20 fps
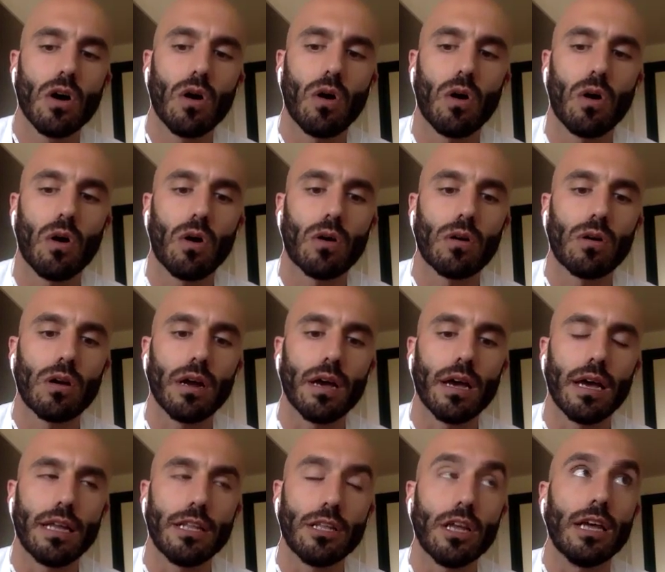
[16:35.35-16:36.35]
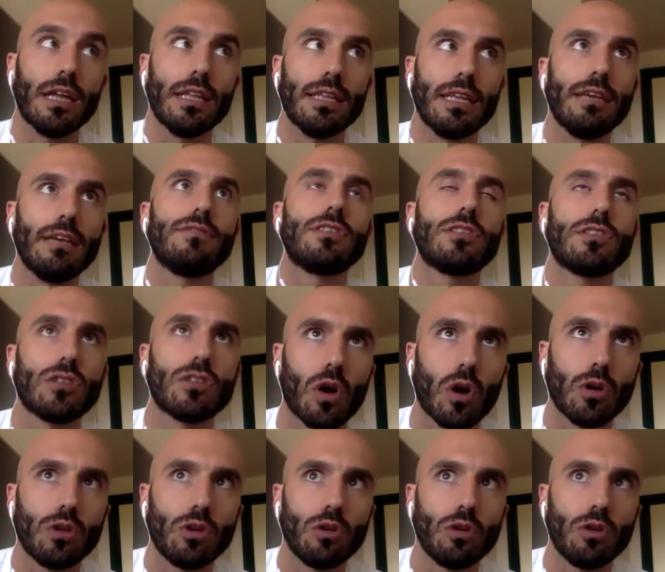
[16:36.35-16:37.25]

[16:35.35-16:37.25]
Or, and if so,